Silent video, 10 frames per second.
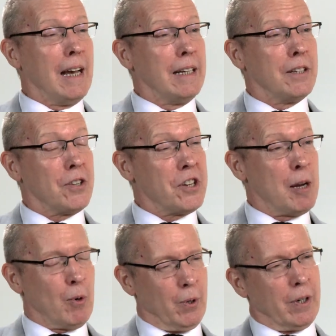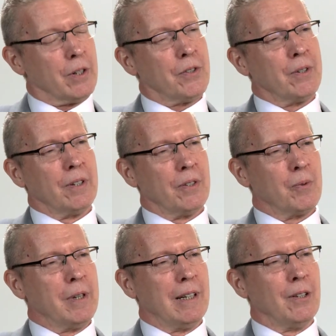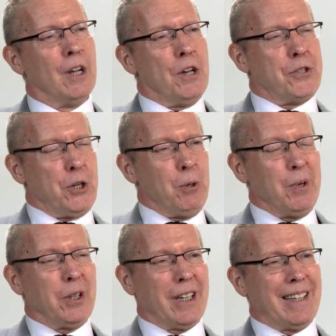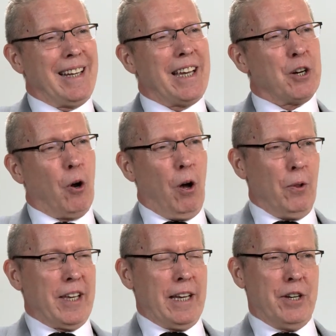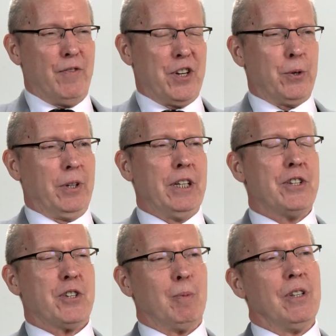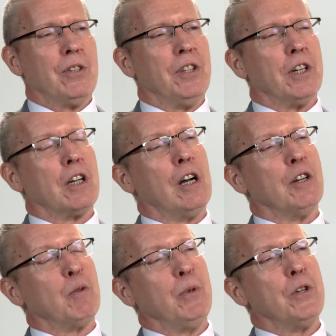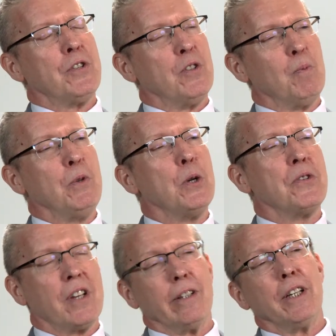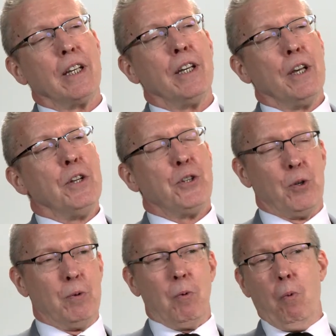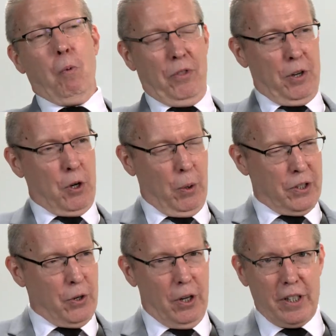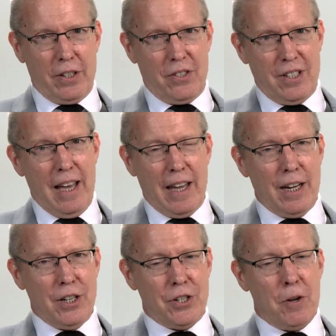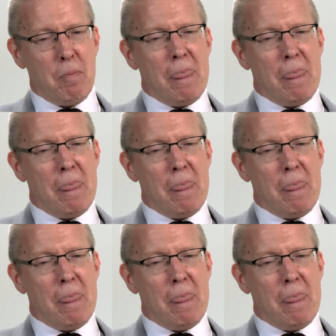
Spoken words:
And it's a chamber orchestra as well. So you really can hear all the individual instruments and their contributions musically to the goings on in the stage.